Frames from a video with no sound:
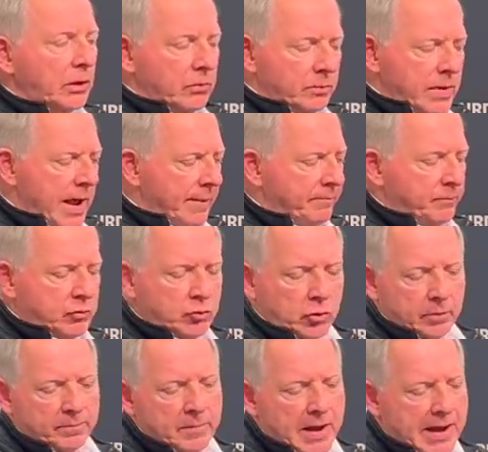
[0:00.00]
Yeah,
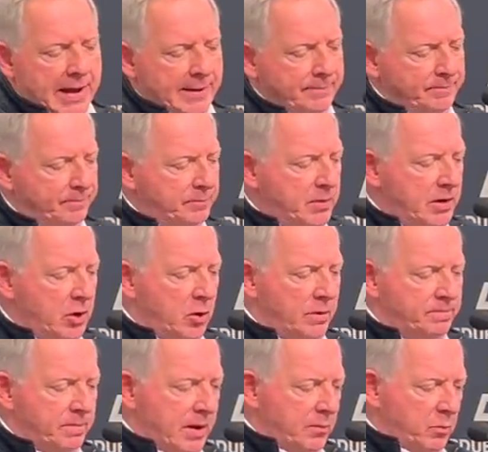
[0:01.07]
sure.
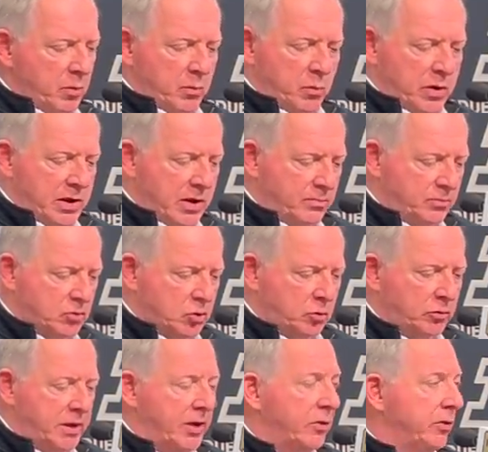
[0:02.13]
We
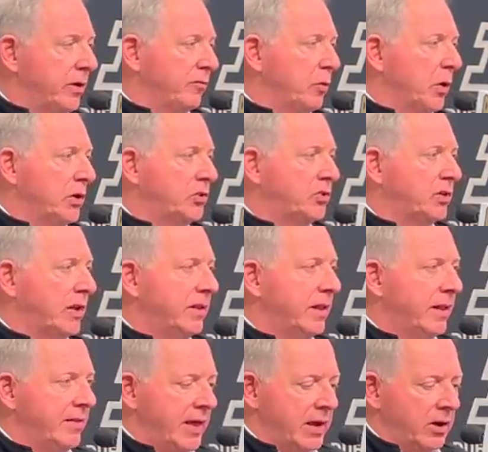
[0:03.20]
certainly hear their voice,
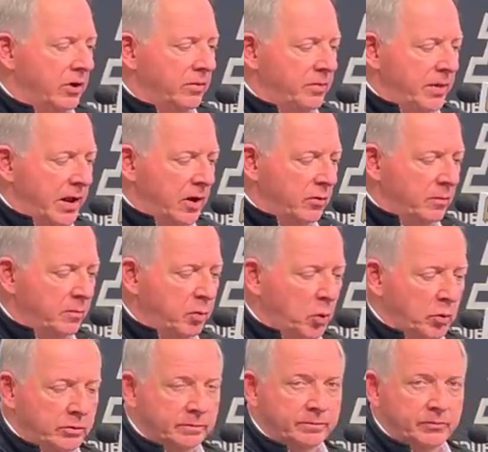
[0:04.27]
and they are
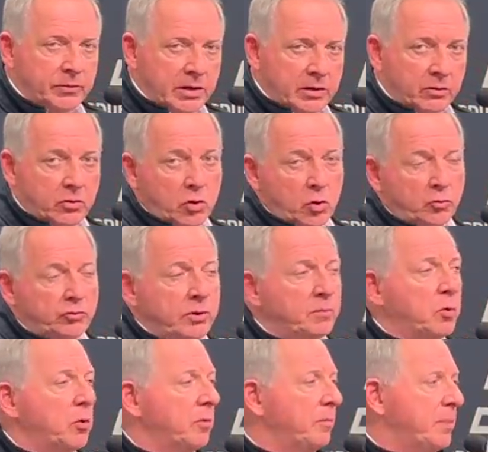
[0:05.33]
important, hugely
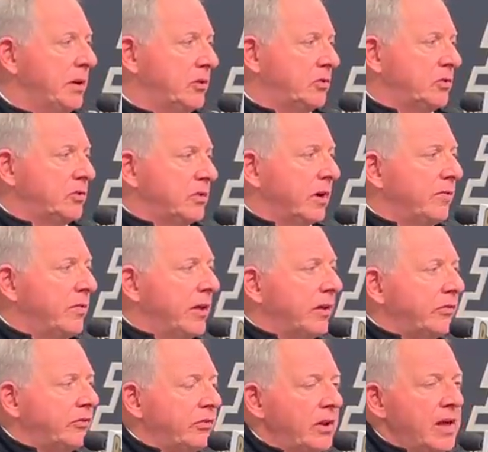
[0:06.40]
important pieces of
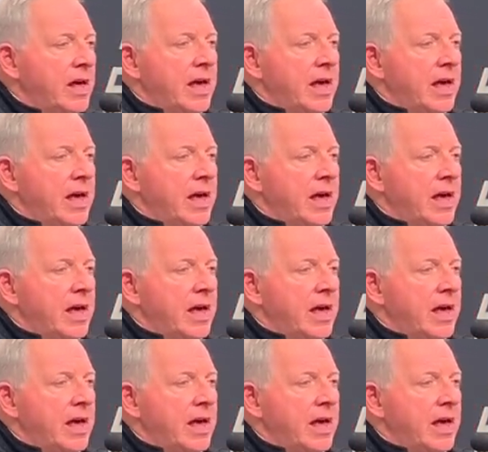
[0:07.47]
this.